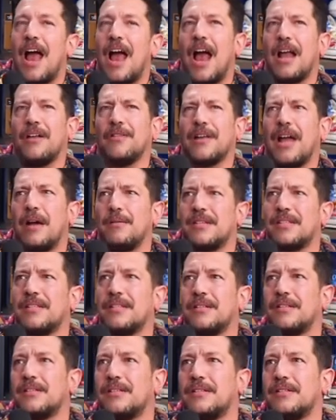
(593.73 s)
I don't think
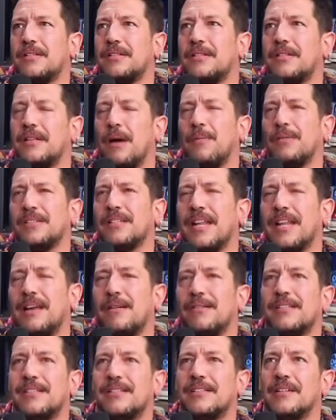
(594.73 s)
I
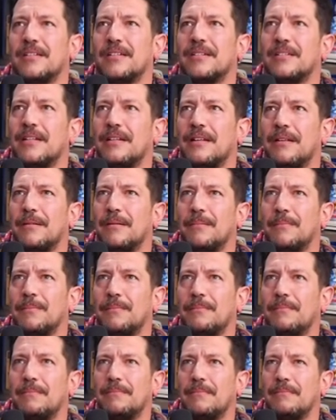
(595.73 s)
wasn't
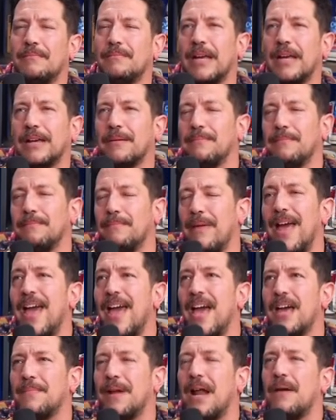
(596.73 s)

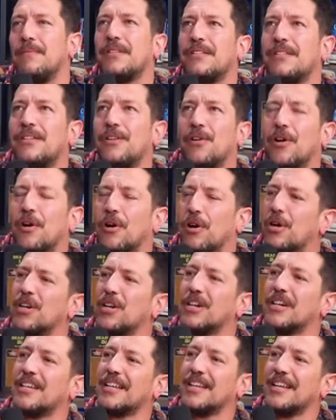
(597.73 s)
mad, but I was still
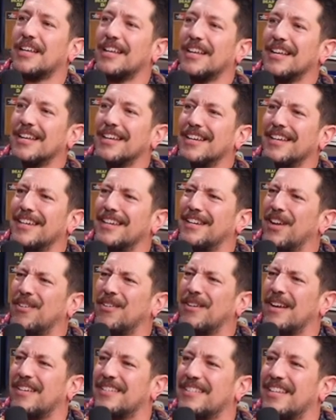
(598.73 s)
hurt, you know?
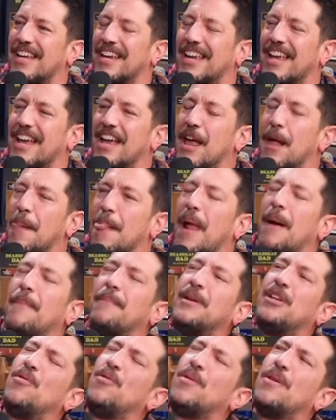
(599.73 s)
And I was like,
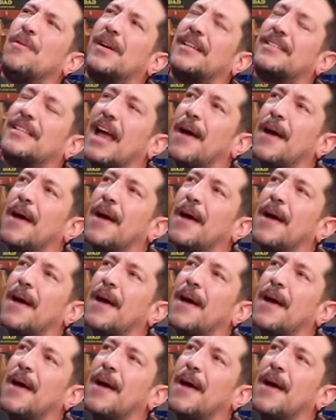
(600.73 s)
you know what it was?